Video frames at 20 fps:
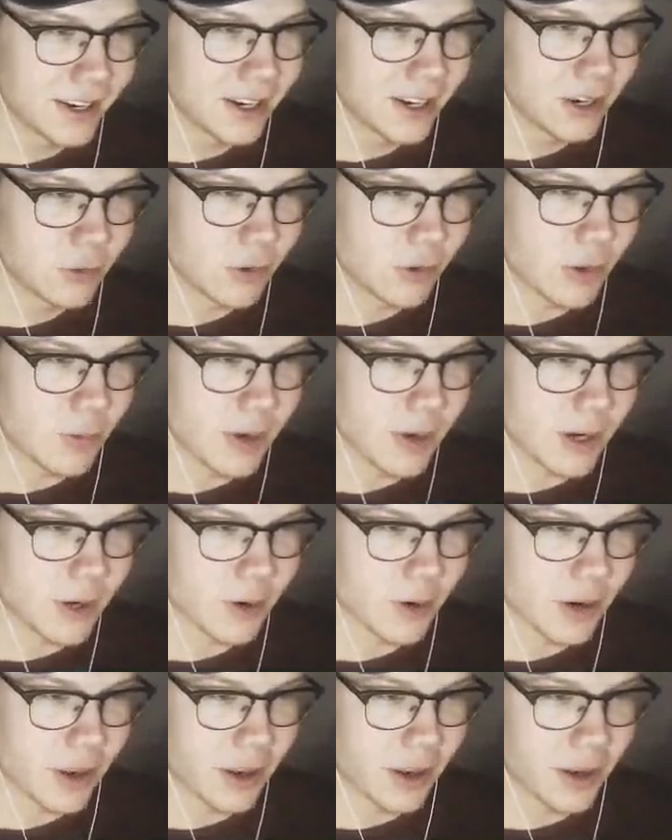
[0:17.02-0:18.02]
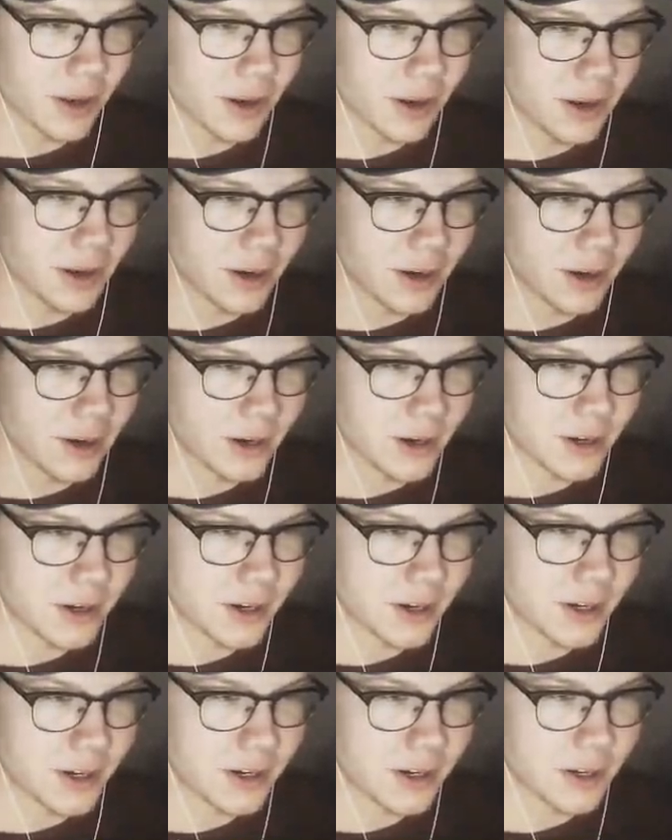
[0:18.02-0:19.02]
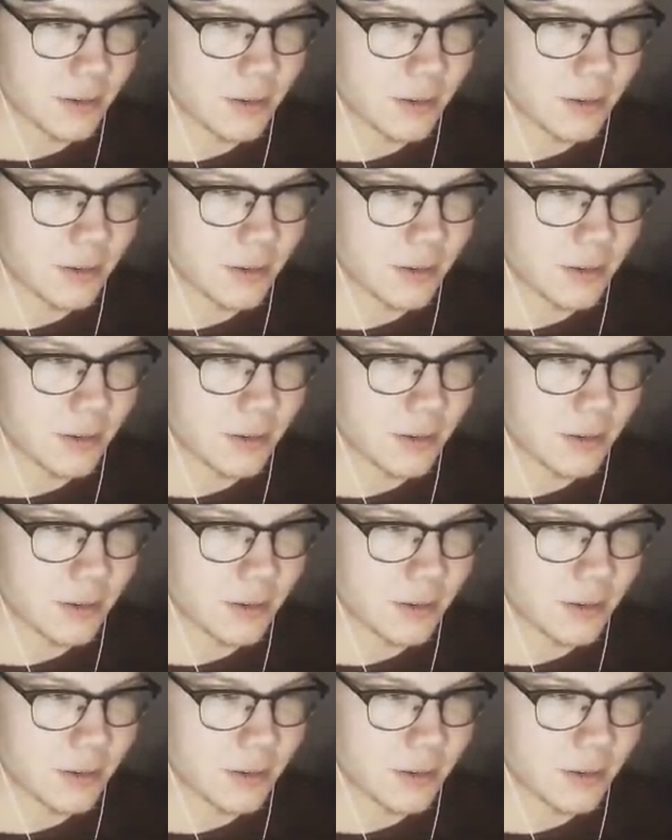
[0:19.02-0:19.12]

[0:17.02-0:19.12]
What do you mean? You're on. Mike, well, this is my bed.